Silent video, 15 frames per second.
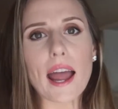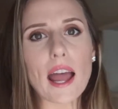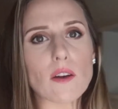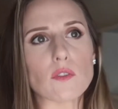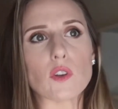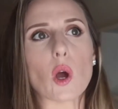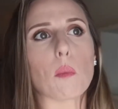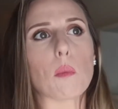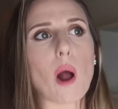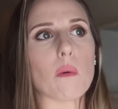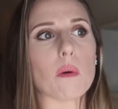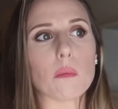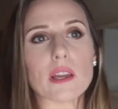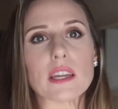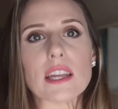I have no
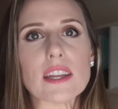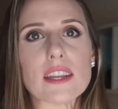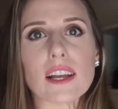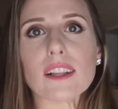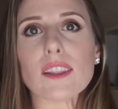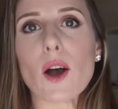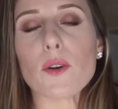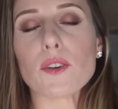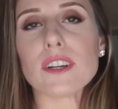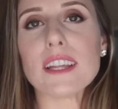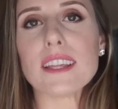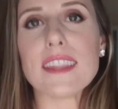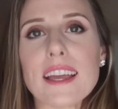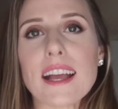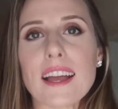problem like eating alone or
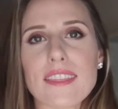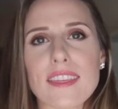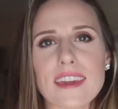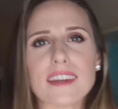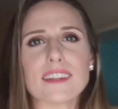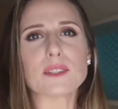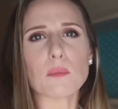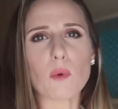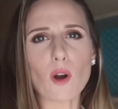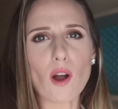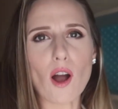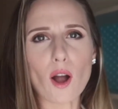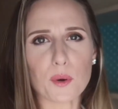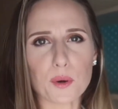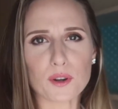anything. I think it's more
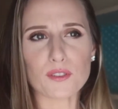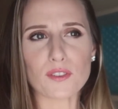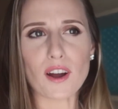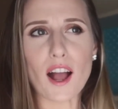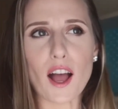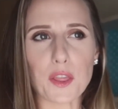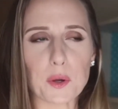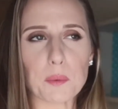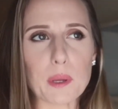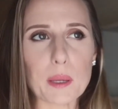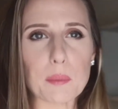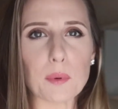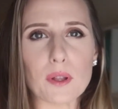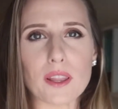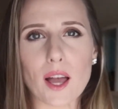awkward for other
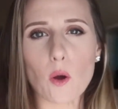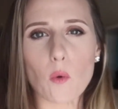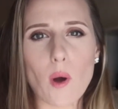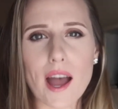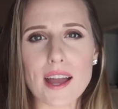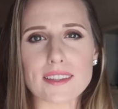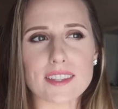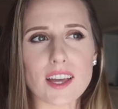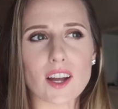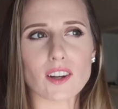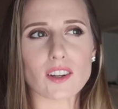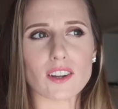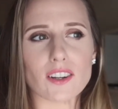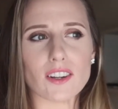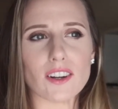people. Like, why is
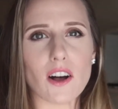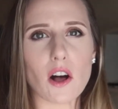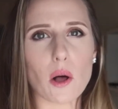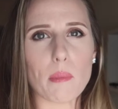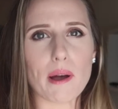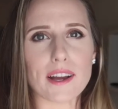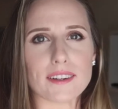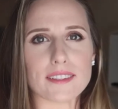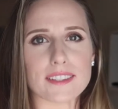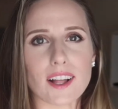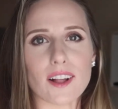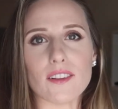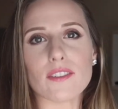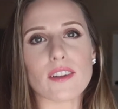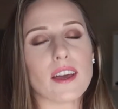that girl all by
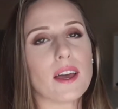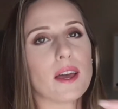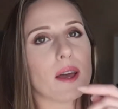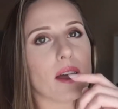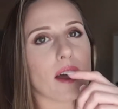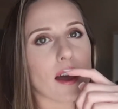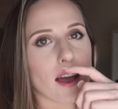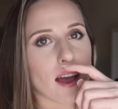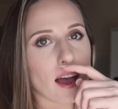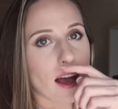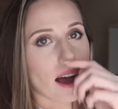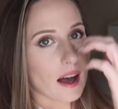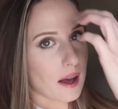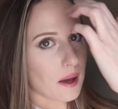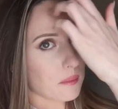herself?
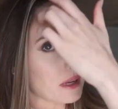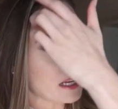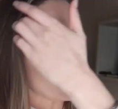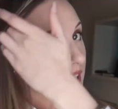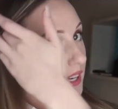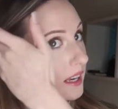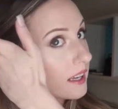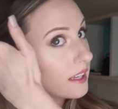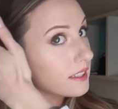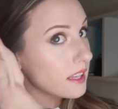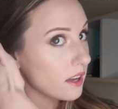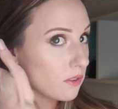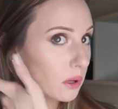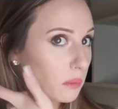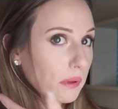um, eating
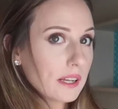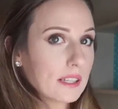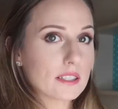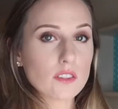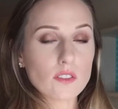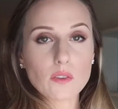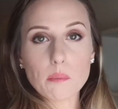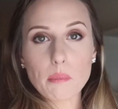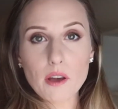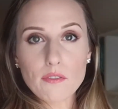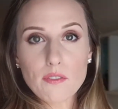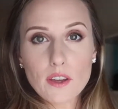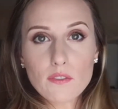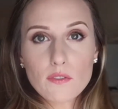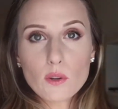several plates of
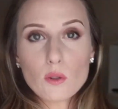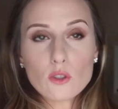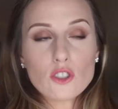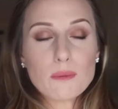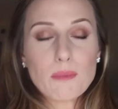buffet food.